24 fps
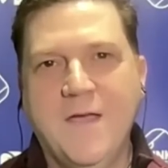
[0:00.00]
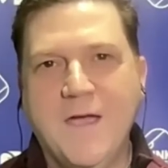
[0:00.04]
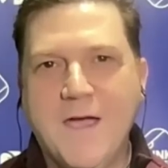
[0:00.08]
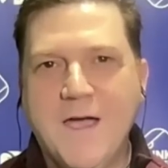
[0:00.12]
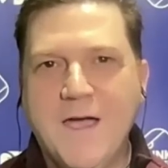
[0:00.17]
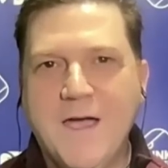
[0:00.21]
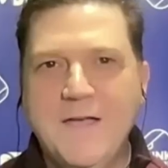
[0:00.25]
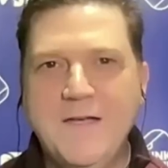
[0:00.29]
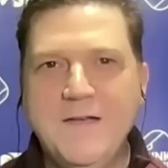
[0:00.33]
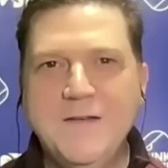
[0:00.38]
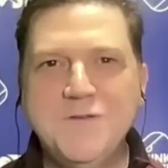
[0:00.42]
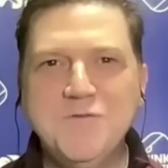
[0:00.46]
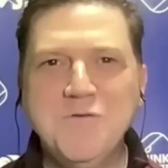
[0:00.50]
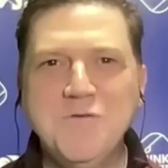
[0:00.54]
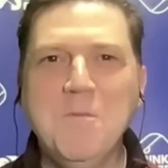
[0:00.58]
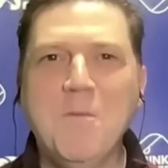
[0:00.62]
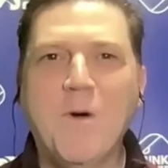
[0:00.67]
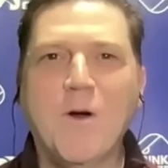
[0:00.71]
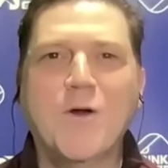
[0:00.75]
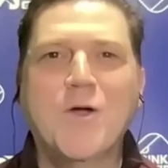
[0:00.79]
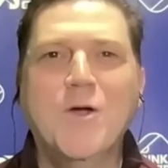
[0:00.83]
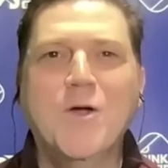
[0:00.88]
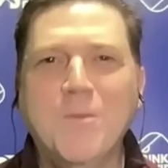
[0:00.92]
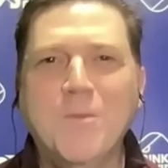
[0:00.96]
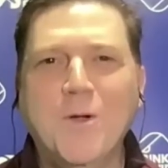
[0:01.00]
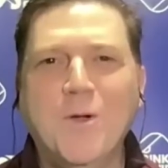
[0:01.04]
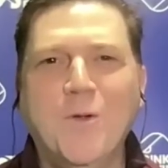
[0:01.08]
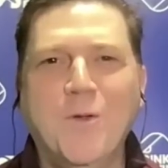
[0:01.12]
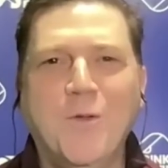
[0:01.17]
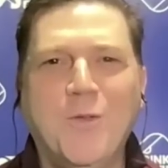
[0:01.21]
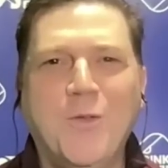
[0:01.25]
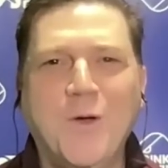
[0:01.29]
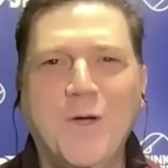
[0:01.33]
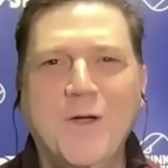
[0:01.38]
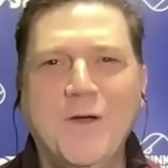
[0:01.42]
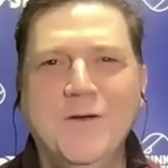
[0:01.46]
Yeah, it's
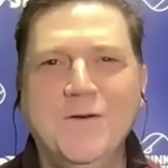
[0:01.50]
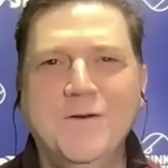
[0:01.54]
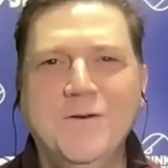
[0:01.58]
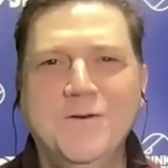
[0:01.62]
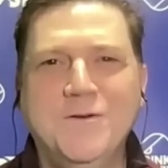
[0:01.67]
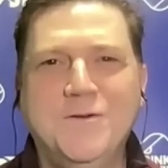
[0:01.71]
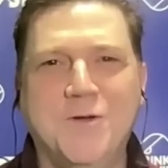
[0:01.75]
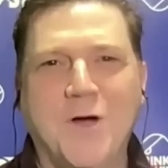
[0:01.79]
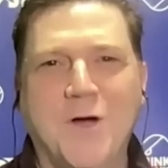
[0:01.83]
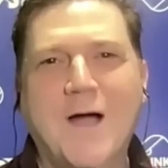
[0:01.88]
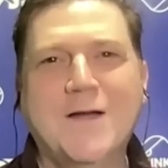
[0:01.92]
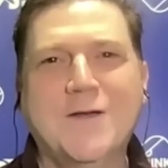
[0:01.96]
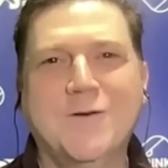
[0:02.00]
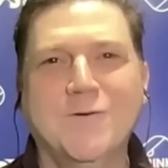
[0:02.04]
remarkable that